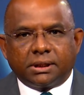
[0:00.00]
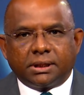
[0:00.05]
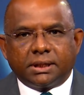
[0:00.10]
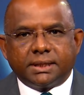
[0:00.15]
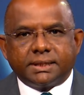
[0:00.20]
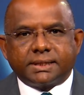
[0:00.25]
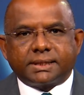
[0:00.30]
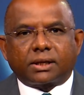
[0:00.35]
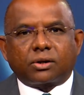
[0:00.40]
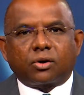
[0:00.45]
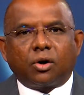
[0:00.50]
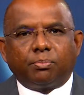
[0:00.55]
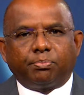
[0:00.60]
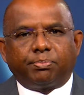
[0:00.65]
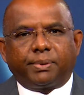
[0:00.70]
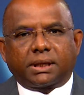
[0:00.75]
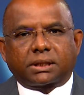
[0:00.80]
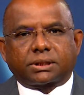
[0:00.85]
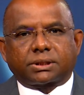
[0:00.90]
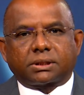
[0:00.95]
is a
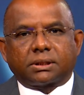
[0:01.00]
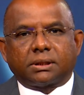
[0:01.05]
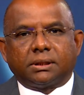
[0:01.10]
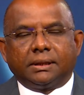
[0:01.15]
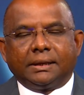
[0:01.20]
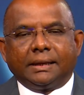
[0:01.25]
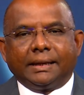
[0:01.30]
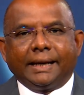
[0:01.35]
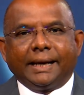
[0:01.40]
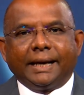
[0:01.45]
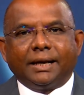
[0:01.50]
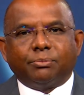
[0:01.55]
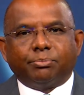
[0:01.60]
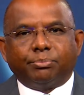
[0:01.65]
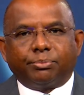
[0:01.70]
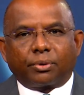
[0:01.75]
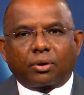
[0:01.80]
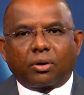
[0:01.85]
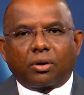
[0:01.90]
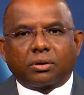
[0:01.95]
complex and
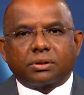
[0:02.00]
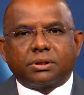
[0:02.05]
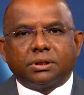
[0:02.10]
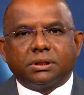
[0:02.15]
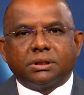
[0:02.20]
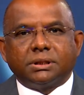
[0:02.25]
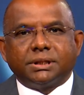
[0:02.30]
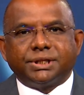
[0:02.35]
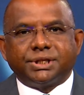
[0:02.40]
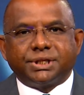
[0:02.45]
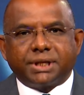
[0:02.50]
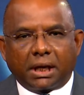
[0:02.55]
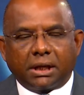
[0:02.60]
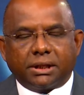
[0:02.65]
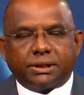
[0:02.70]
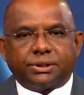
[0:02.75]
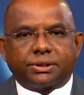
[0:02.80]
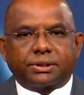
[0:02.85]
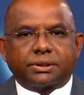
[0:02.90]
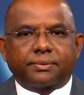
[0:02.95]
broad
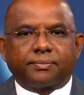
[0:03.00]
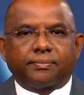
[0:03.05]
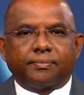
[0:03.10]
challenge.